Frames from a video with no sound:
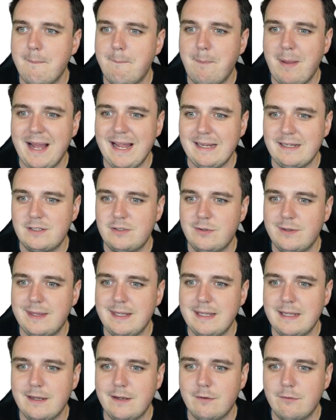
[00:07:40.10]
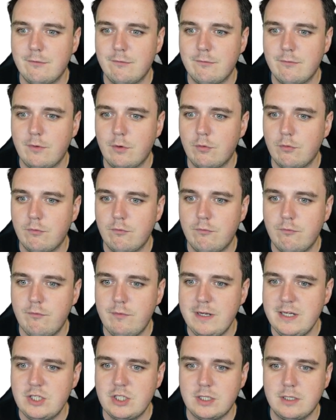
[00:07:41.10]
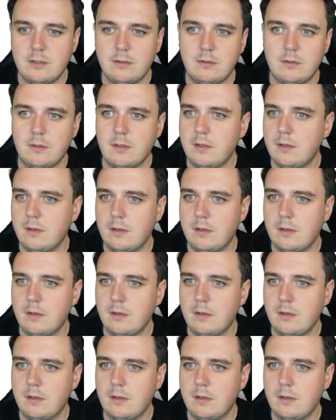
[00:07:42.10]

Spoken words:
back to the original